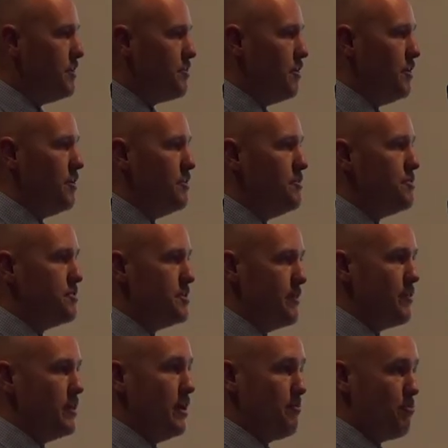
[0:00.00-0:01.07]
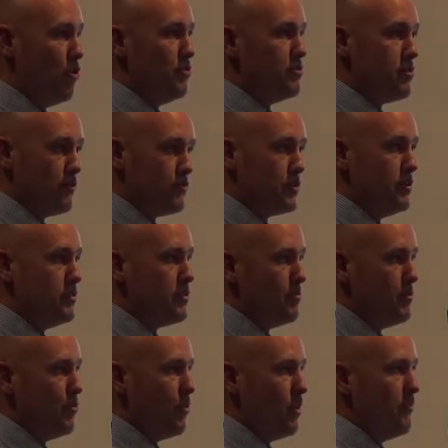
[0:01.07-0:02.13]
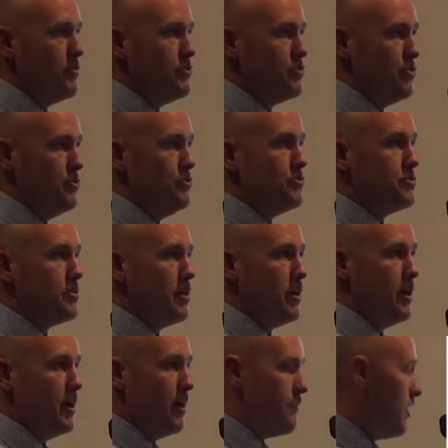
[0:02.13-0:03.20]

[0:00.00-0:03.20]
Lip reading: definitely an approach that I've seen some of the Year 11s use and they've done